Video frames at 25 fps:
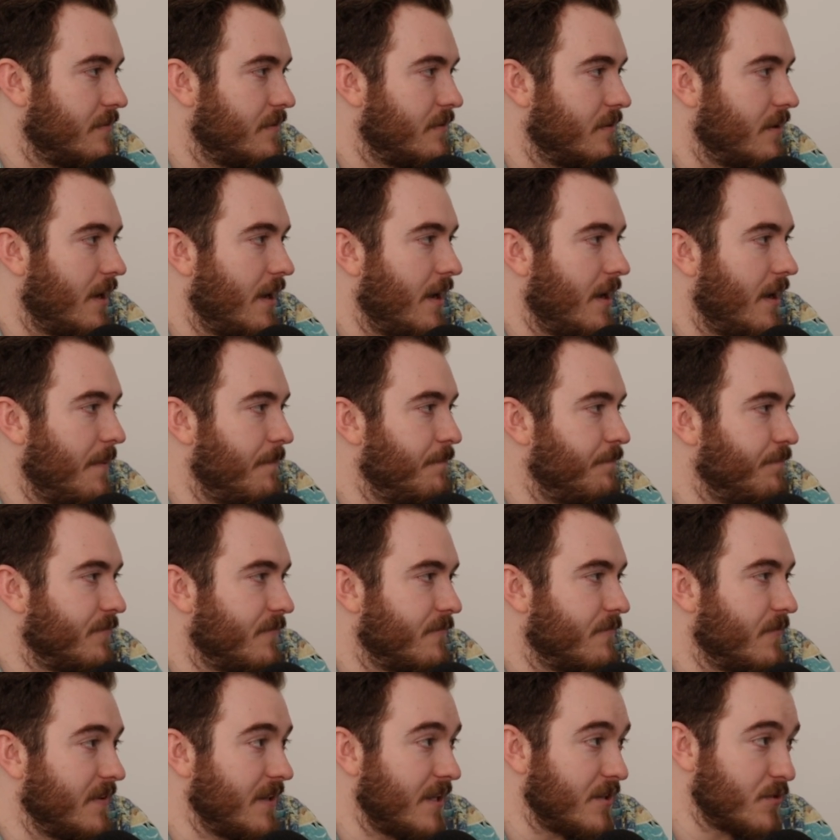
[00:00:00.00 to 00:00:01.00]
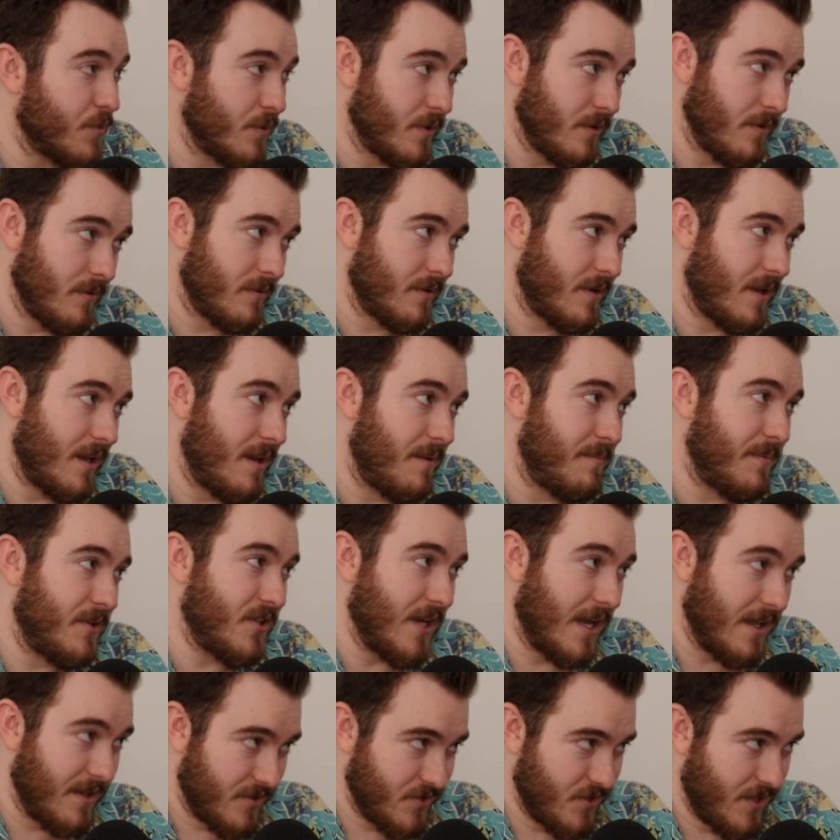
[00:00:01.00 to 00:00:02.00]
Freelance world can be
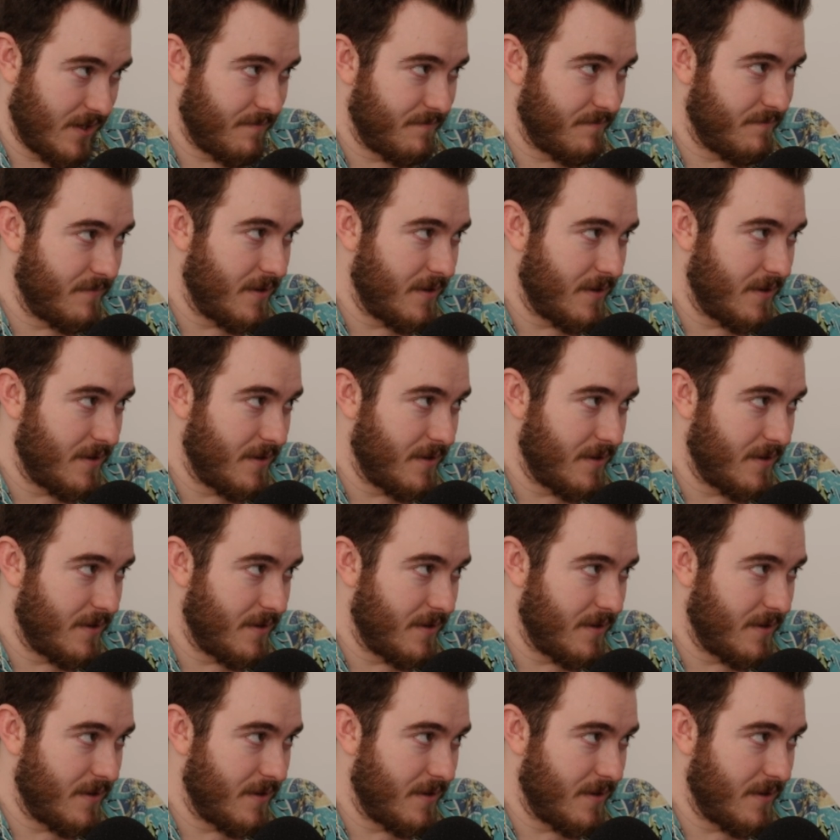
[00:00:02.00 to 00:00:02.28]
challenging.